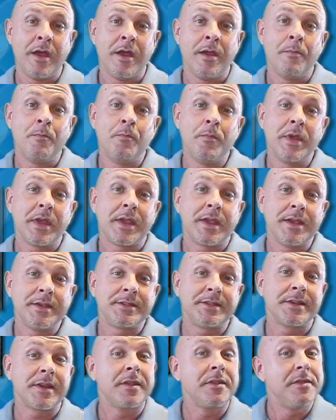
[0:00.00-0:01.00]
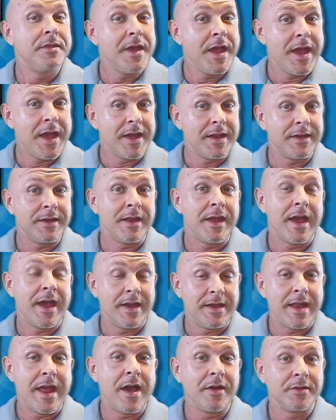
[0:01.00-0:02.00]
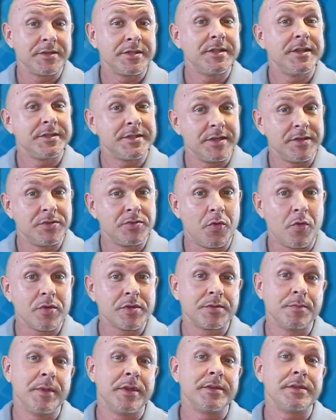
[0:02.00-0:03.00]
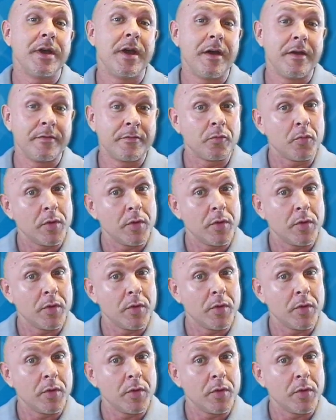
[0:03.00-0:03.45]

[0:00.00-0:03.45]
McKissick then announced his endorsement of